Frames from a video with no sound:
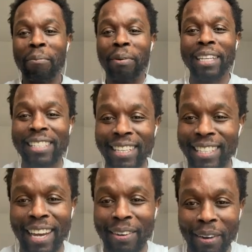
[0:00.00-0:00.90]
But she was
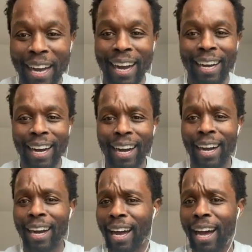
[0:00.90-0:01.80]
like, well, uh,
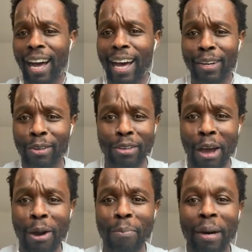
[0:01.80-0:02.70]
I, I don't
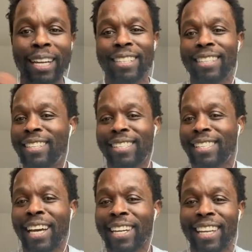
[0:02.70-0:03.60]
know, but
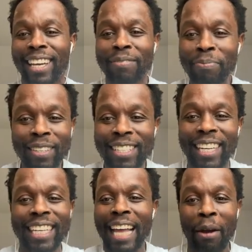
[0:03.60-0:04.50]
suddenly she
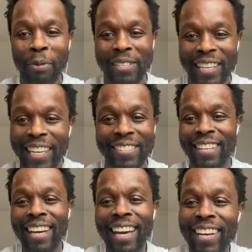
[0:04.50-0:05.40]
could not resist,
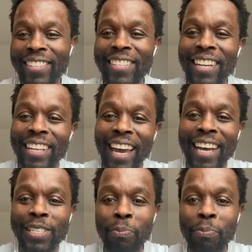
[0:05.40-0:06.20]
and she said yes.